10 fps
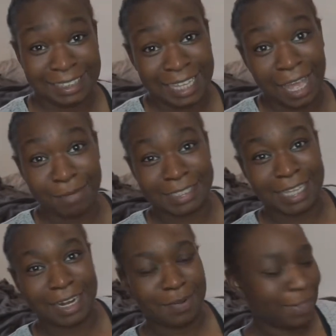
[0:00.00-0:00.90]
I'm
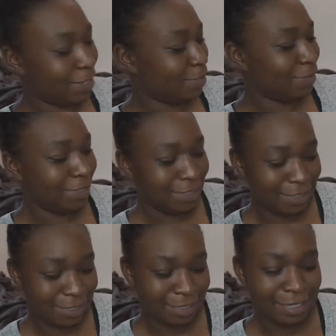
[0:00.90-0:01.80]
excited about this one.
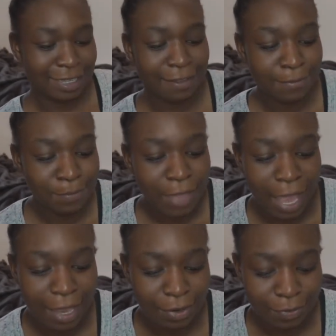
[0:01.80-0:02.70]

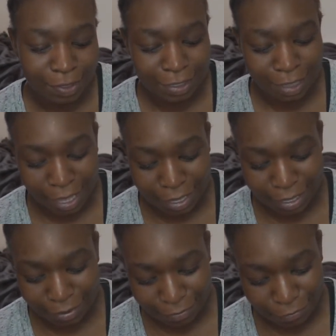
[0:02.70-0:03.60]
I don't really like
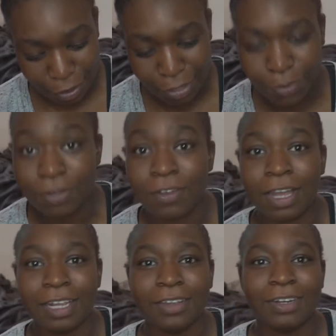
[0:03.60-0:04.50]
follow
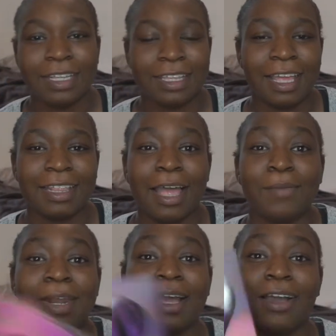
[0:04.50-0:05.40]
Ivani or anything like that, but
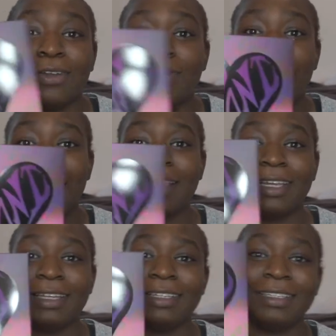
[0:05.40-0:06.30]
I got her new palette.
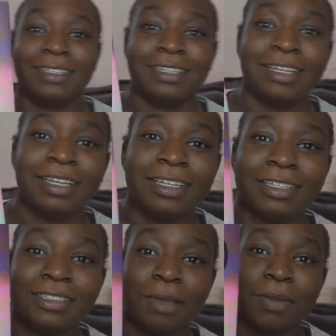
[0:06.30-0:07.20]

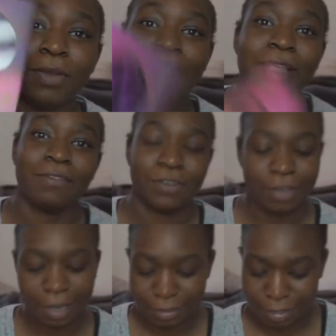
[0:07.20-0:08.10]
So I'm gonna open that for you
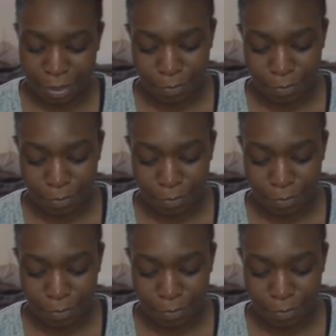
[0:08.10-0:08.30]
guys now on